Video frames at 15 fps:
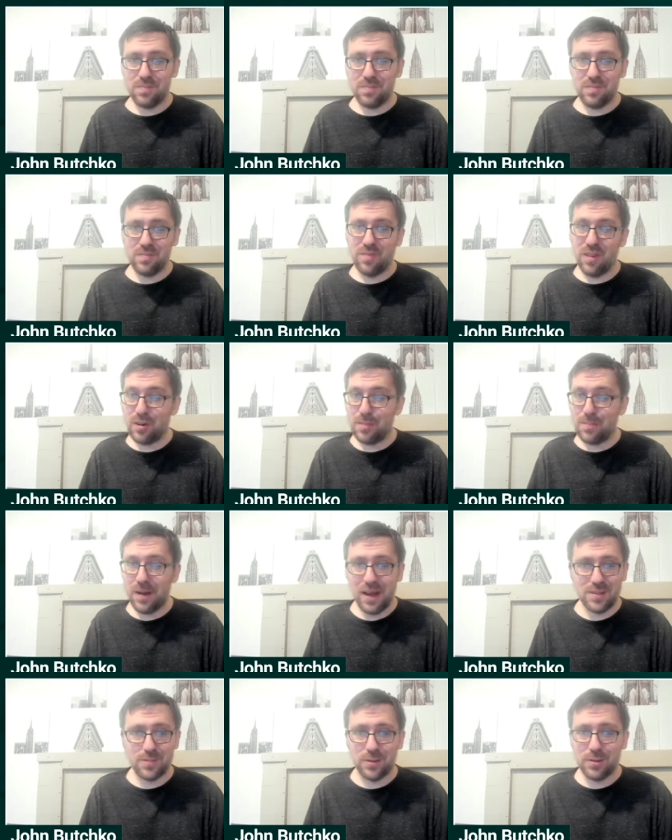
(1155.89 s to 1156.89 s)
very
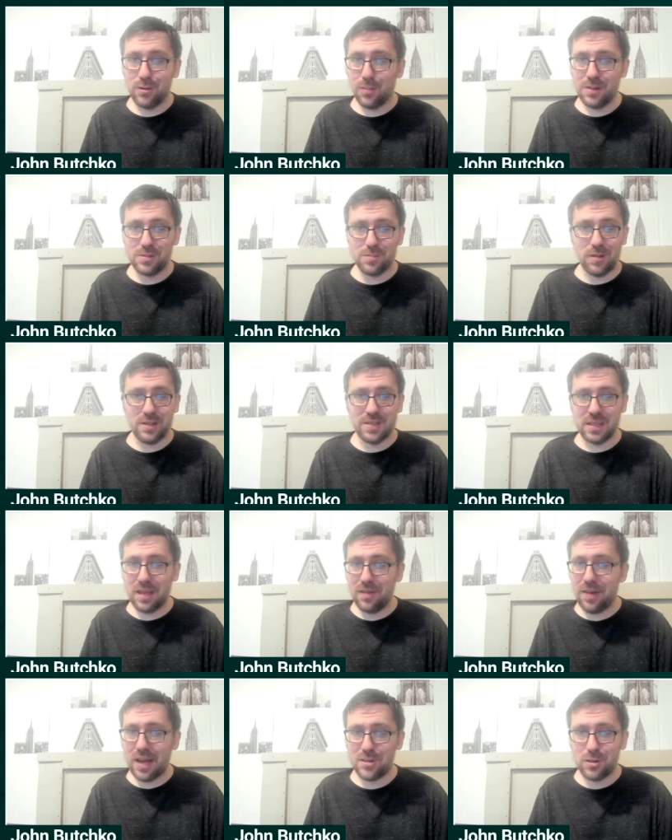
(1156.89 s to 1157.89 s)
possible that nobody wants to
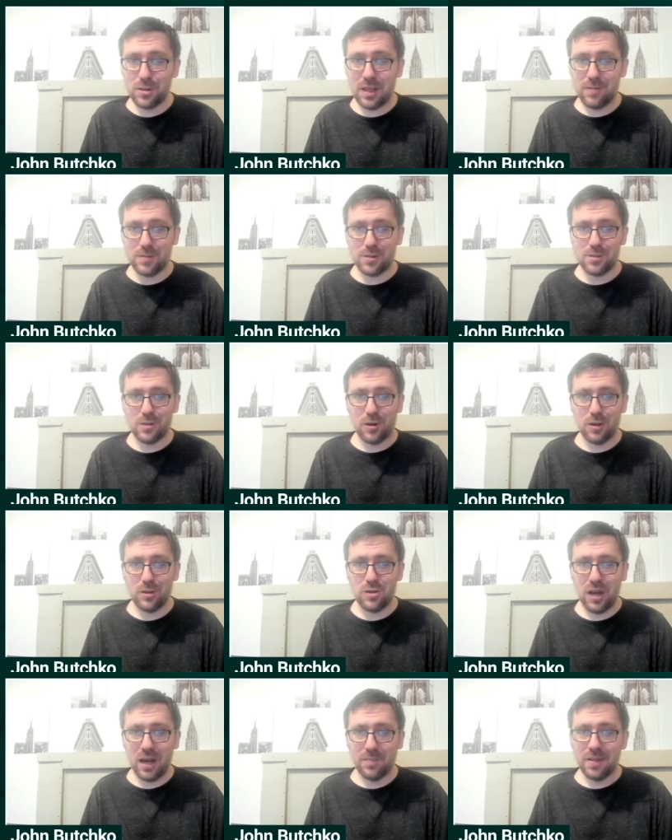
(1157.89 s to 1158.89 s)
give Ashtyn Davis a starting
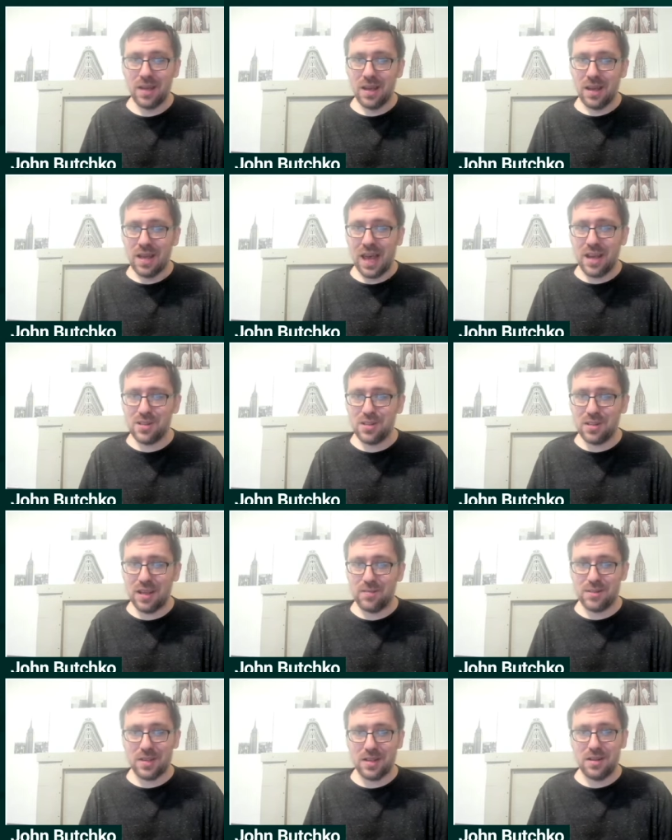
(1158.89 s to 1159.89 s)
job. Ashtyn
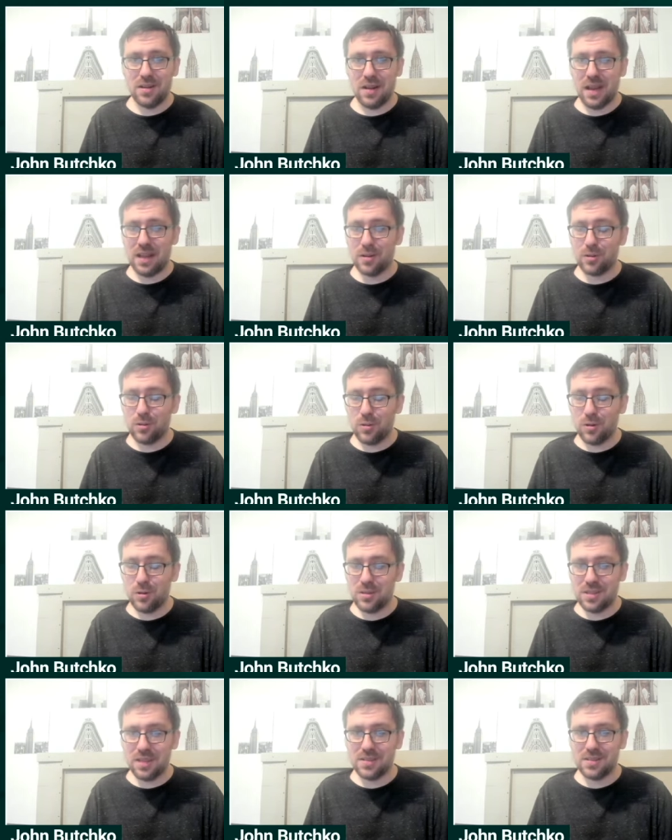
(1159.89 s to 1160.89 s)
Davis had, had a good
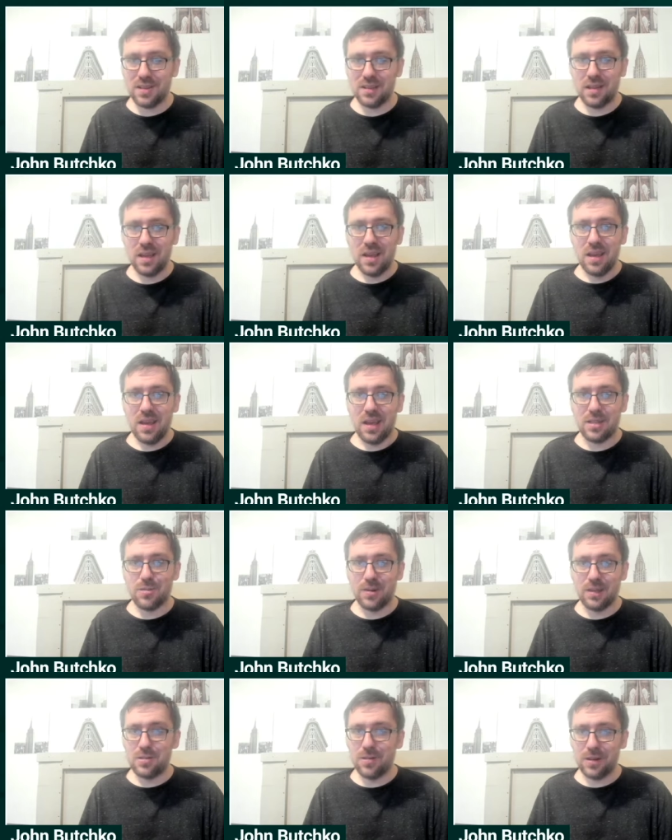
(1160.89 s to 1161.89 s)
season in
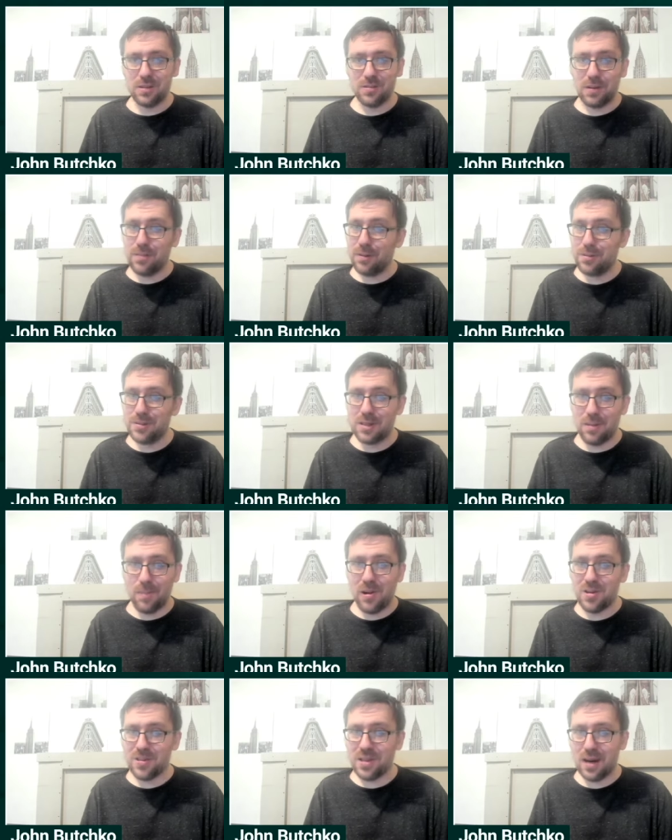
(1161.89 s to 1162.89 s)
2023, but it was in a
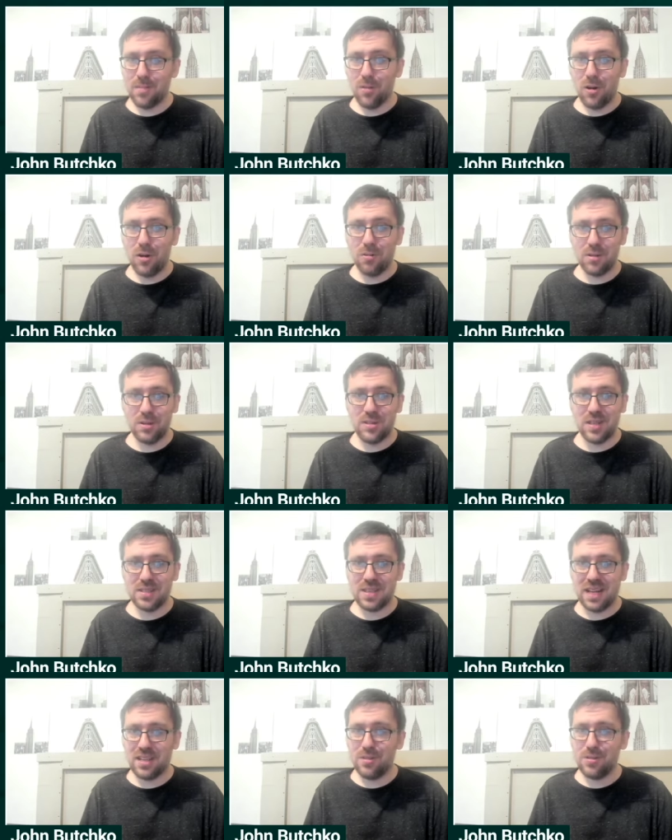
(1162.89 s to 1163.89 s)
part time role where the Jets
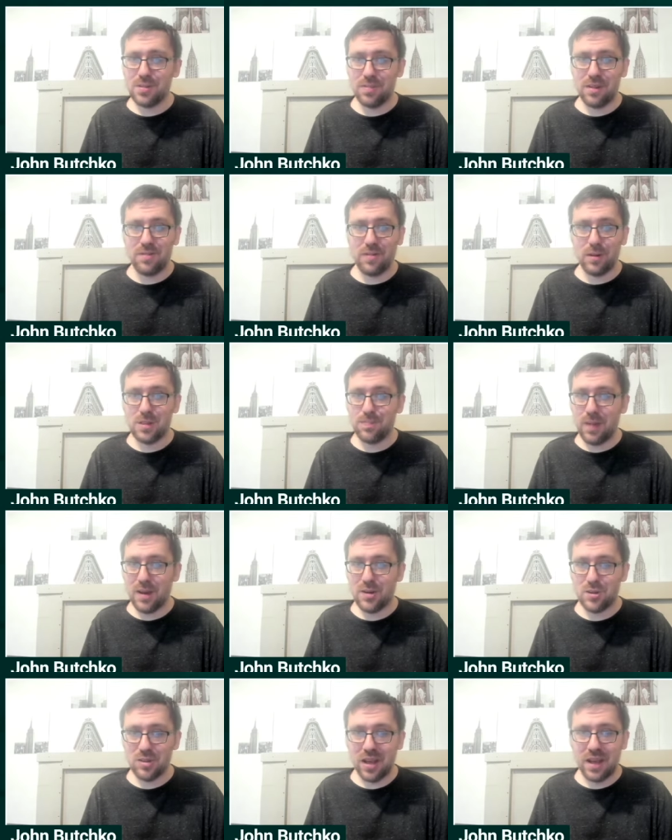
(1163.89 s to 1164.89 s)
kind of used him in a very
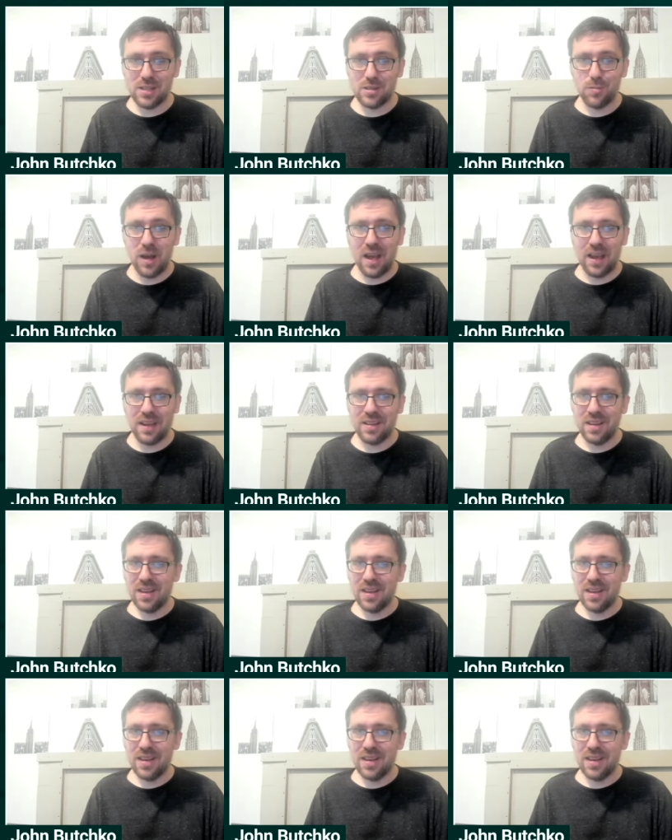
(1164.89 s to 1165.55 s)
specialized way.